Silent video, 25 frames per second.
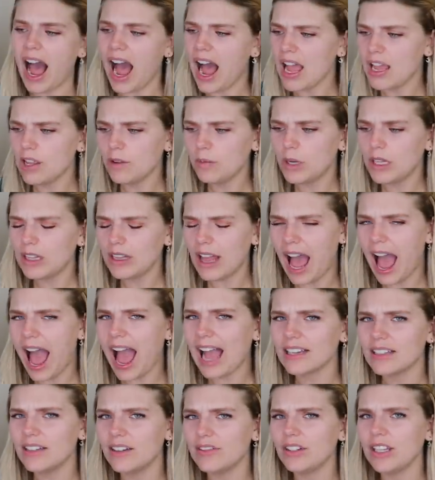I will
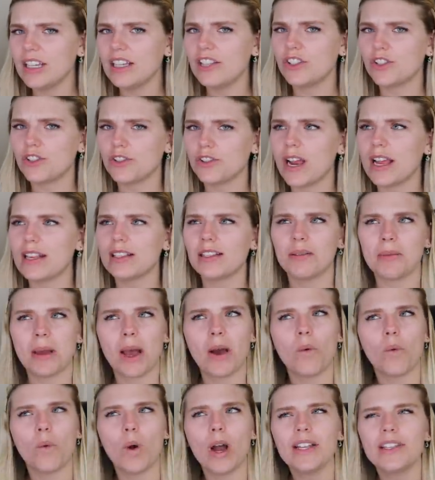actively stress
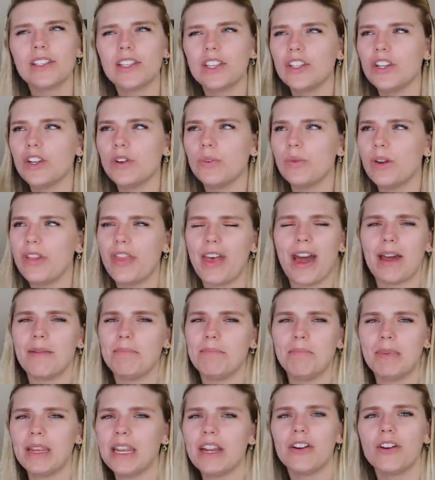about what to do with
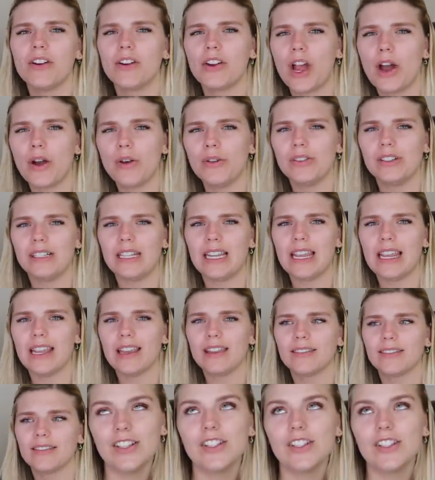that beer cozy.